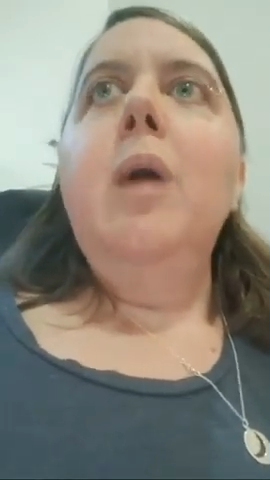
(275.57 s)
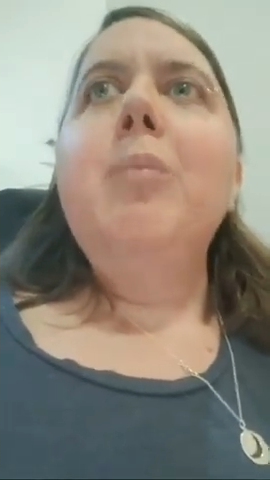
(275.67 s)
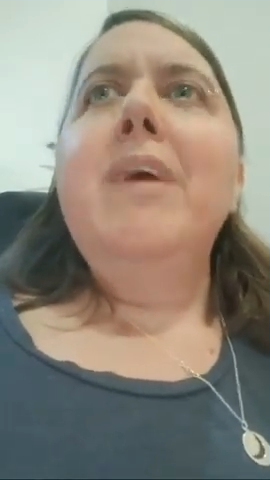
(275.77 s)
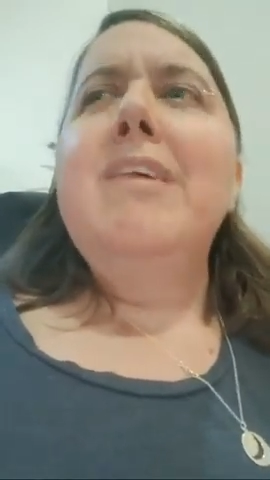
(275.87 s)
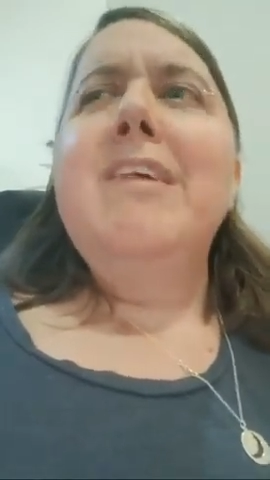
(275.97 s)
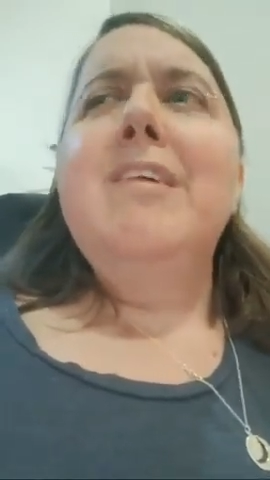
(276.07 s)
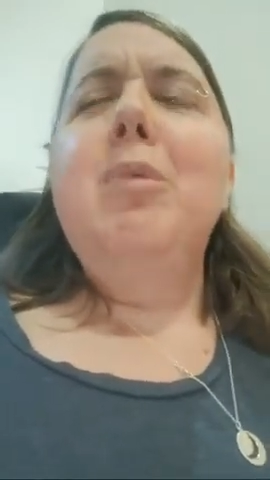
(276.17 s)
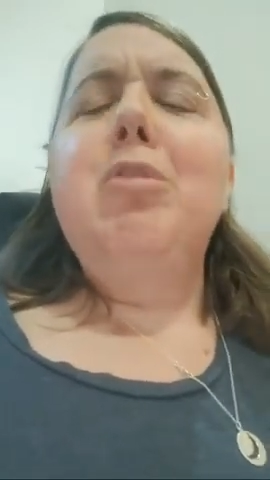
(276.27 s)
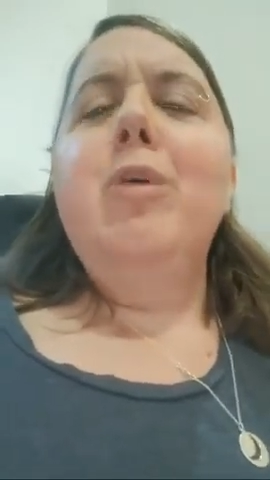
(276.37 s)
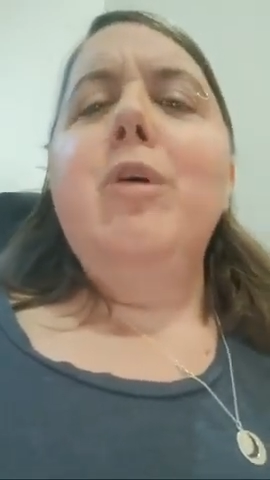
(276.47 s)
They tested
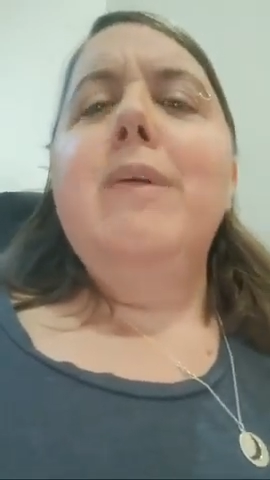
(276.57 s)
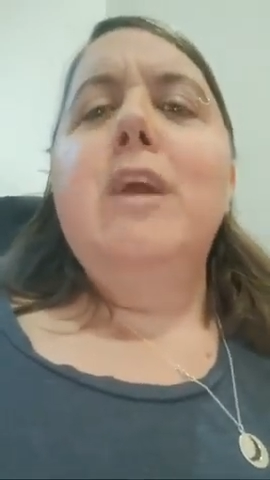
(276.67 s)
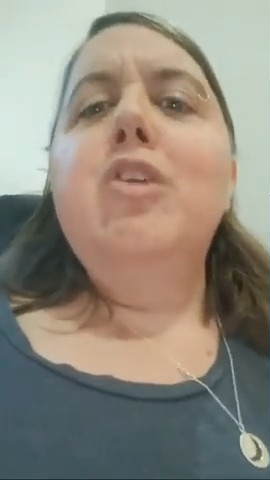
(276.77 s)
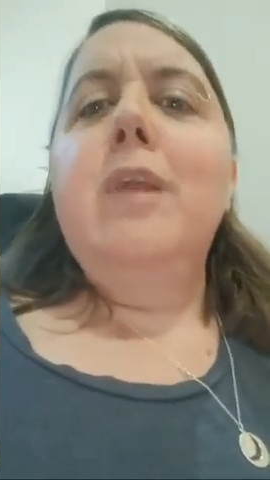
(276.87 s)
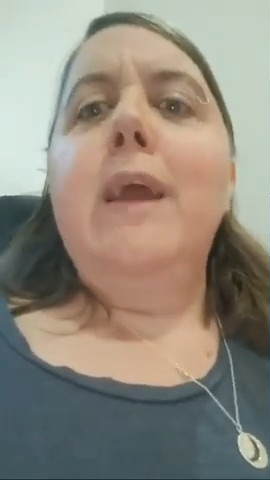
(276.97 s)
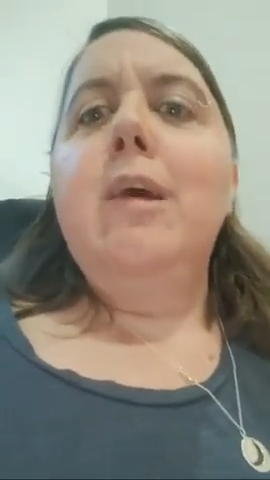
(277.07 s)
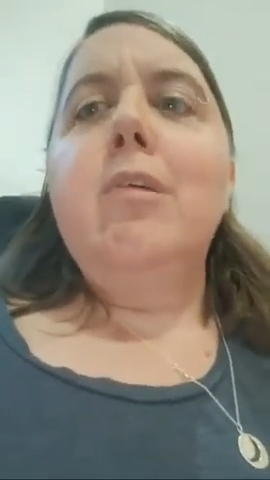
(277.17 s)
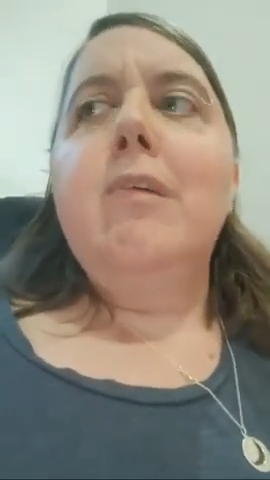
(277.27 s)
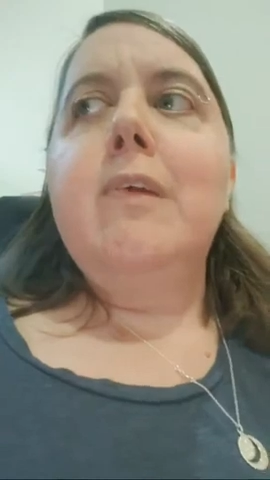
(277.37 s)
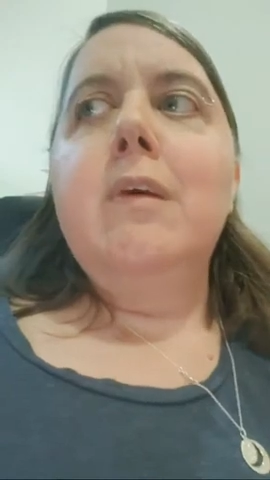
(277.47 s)
me for
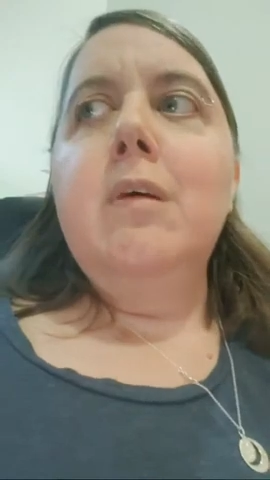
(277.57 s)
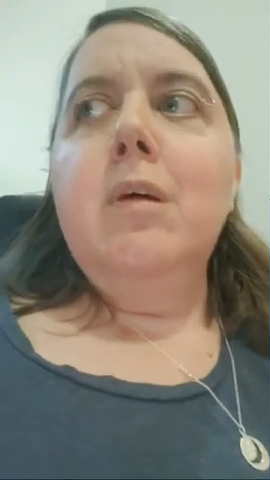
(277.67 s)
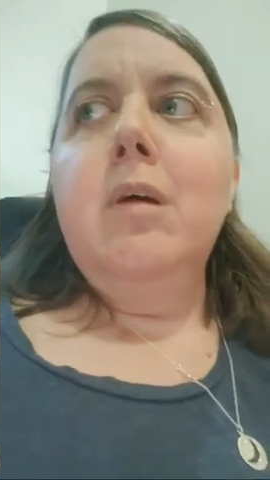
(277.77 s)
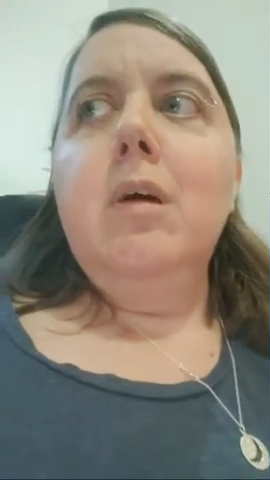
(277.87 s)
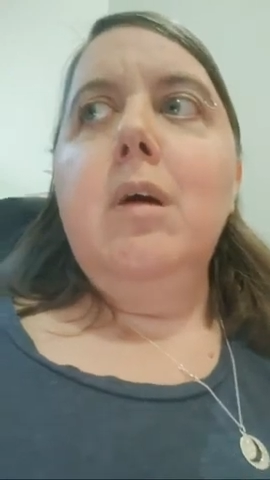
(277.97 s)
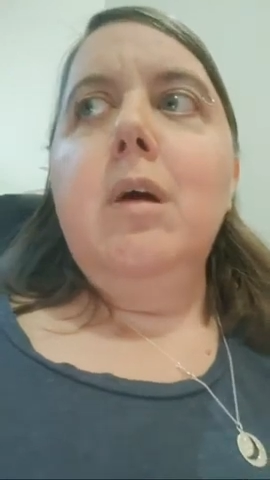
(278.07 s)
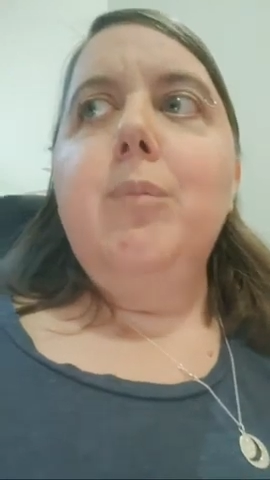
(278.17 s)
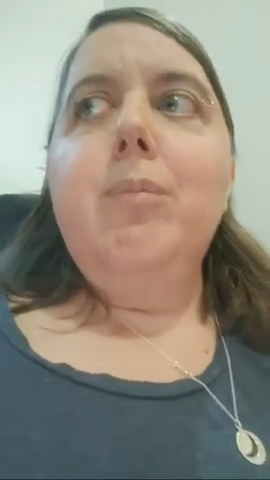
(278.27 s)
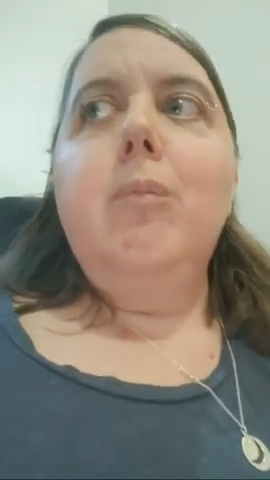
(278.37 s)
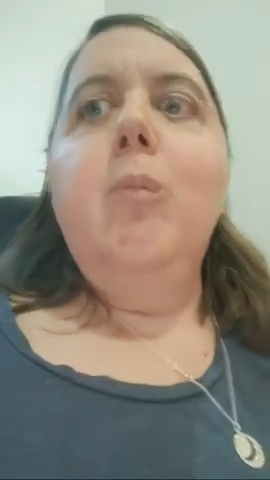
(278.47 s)
Legionnaires.
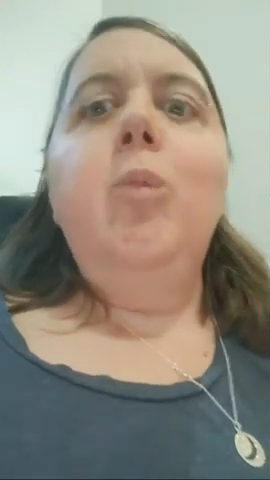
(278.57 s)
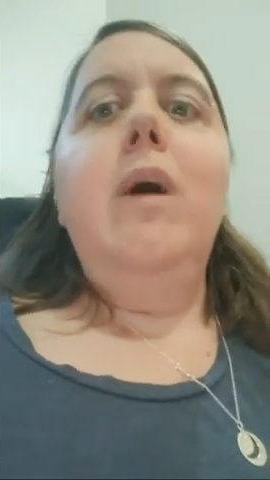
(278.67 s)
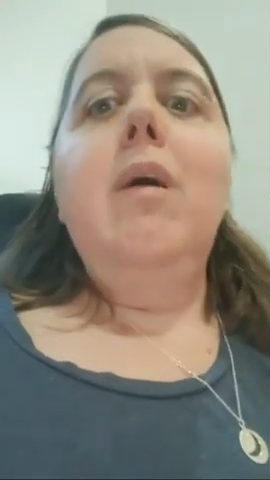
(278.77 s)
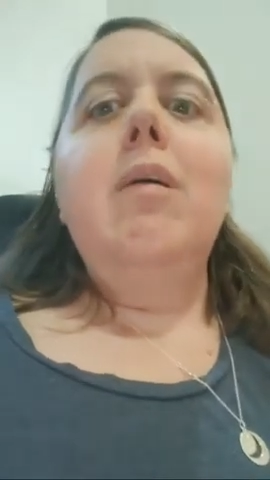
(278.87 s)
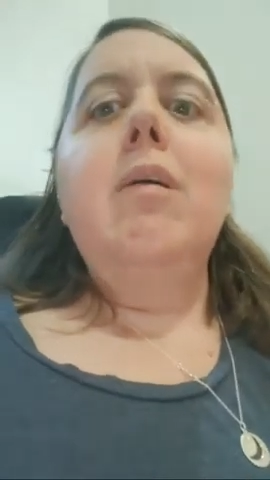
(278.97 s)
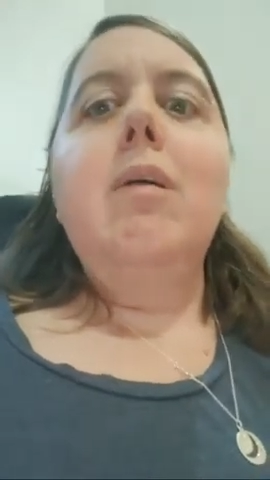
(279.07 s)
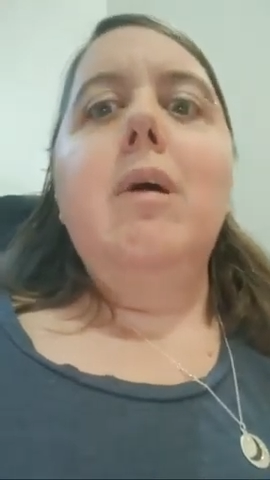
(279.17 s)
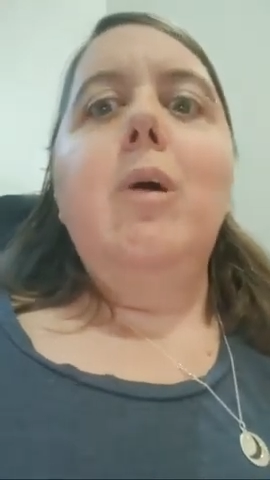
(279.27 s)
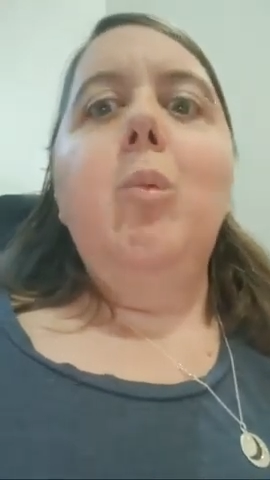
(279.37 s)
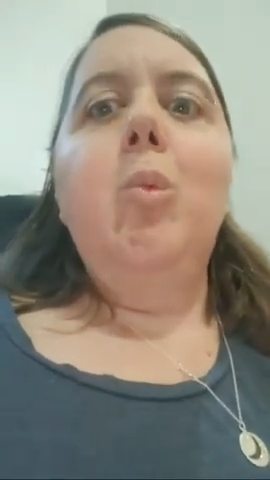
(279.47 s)
Well,
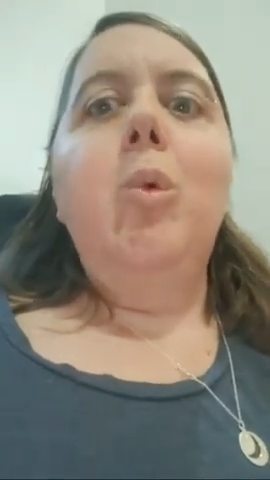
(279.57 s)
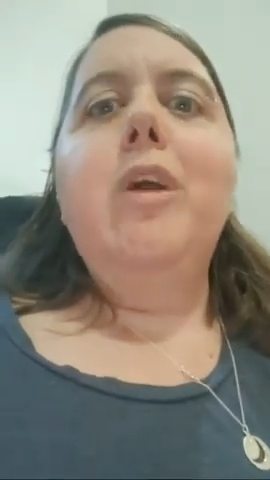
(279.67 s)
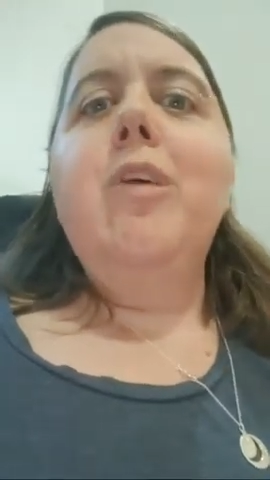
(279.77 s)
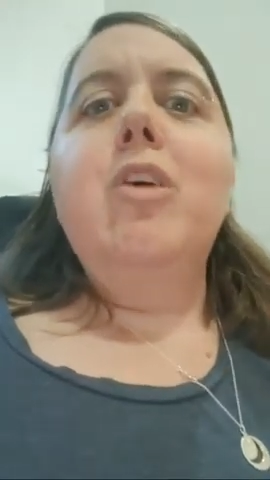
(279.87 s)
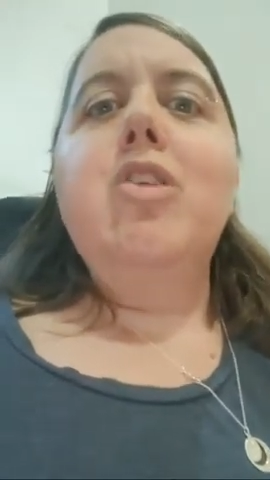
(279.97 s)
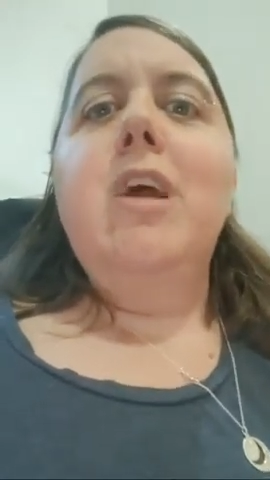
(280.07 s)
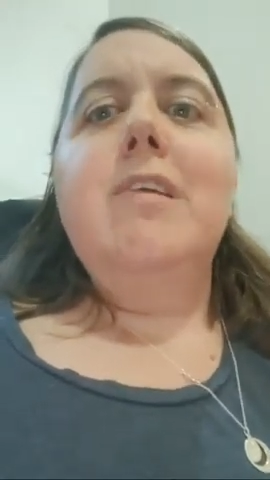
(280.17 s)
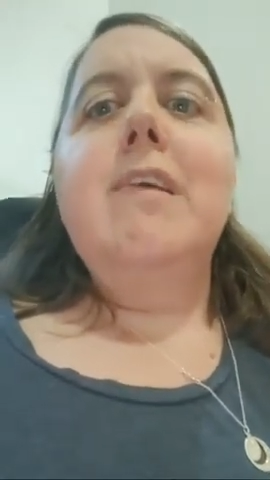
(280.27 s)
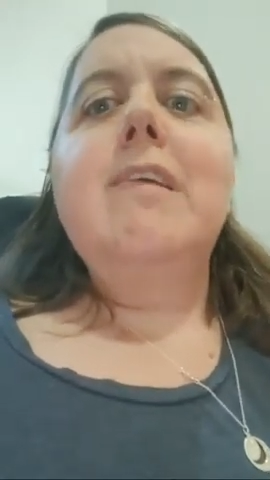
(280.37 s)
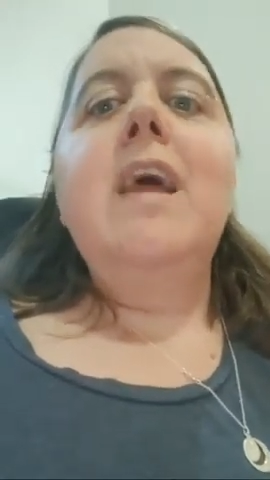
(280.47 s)
what are the
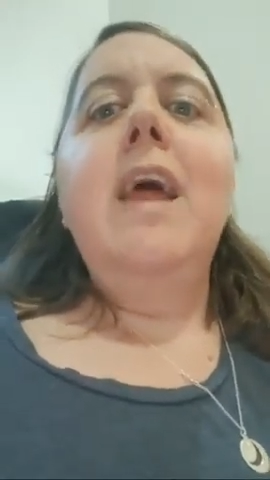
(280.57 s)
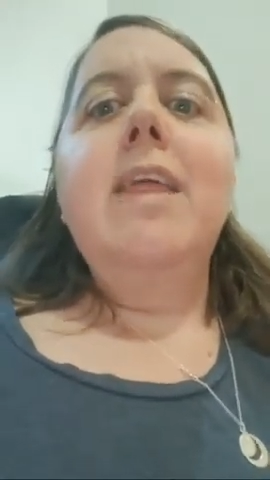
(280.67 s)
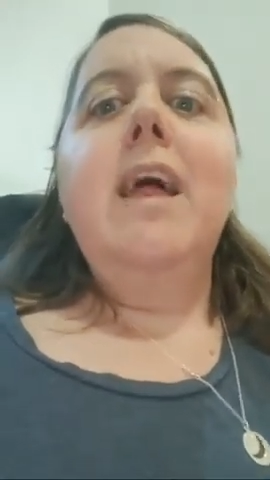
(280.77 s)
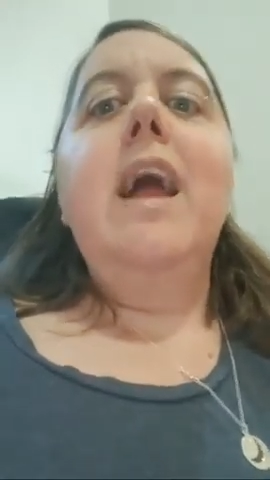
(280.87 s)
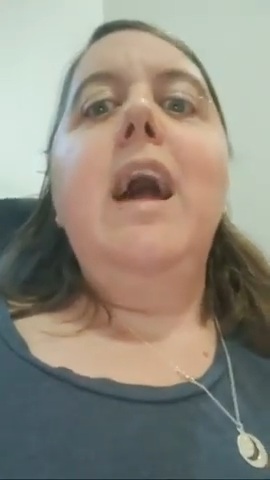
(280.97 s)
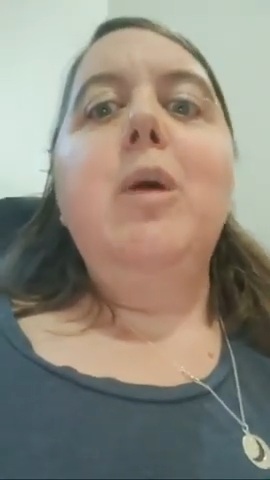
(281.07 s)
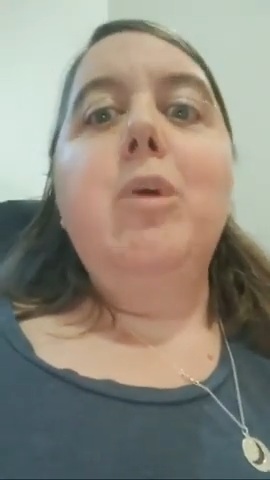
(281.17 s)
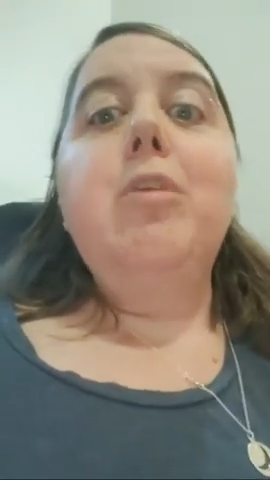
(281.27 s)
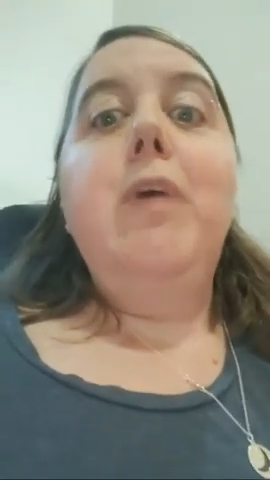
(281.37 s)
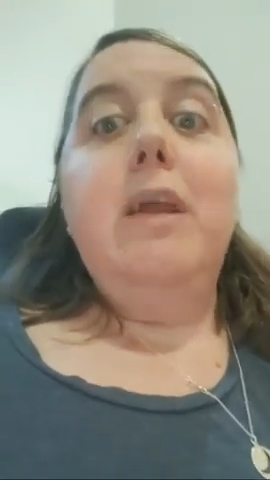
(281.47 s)
chances that I would
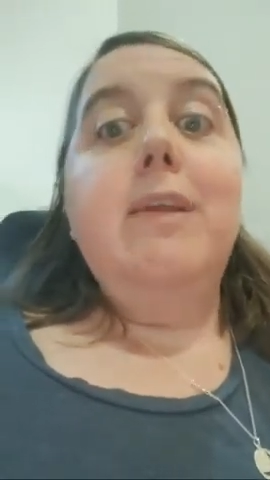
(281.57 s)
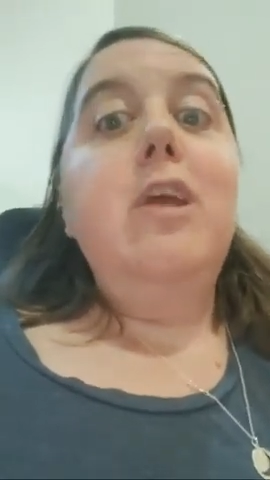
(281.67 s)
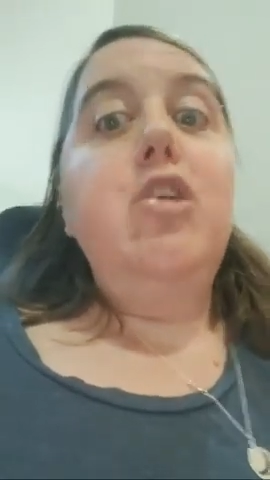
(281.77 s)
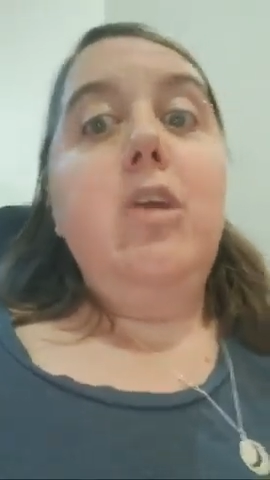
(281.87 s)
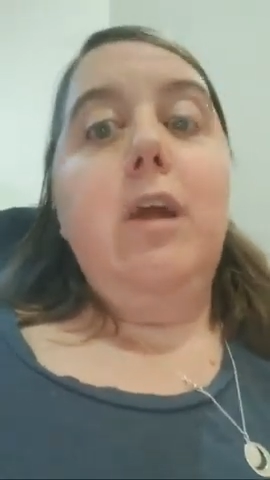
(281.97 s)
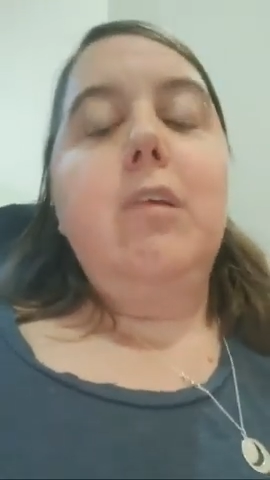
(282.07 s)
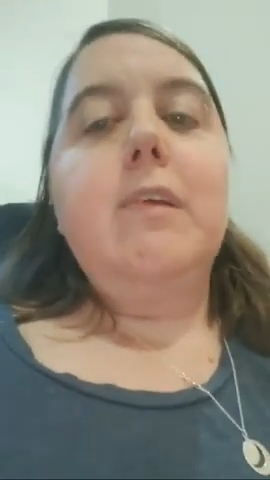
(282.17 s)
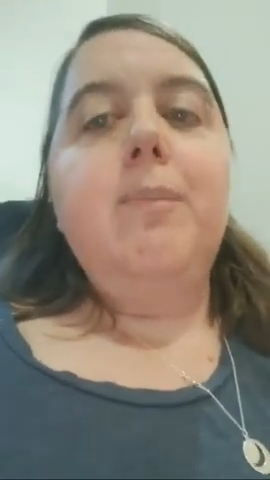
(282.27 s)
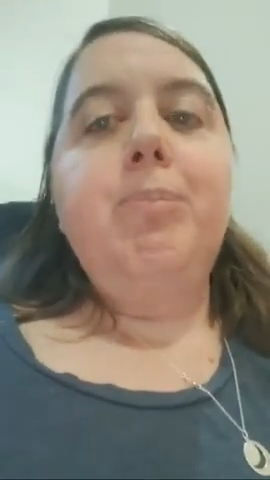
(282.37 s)
have had Legionnaires?